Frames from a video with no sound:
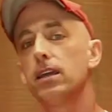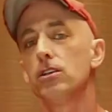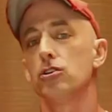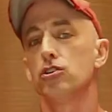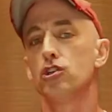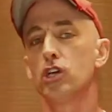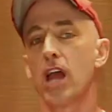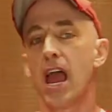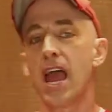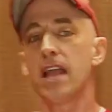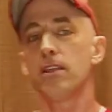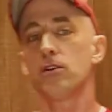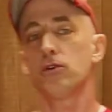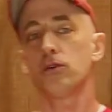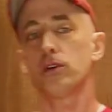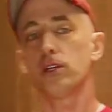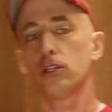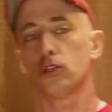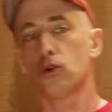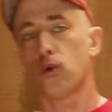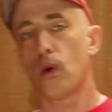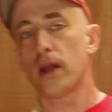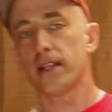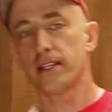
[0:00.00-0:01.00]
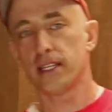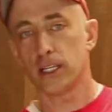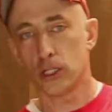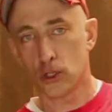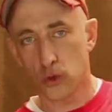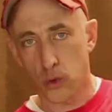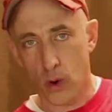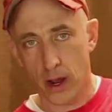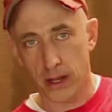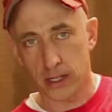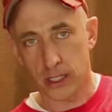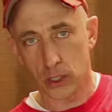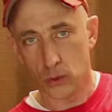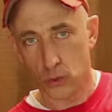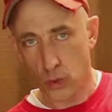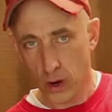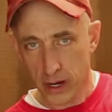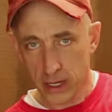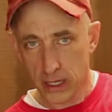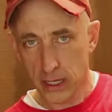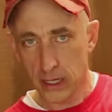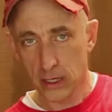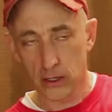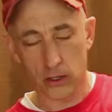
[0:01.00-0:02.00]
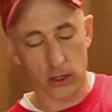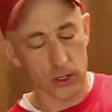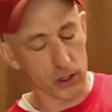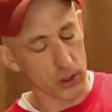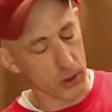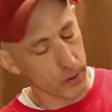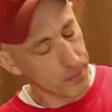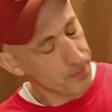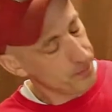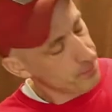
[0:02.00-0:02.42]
in January 2020, 1 year ago,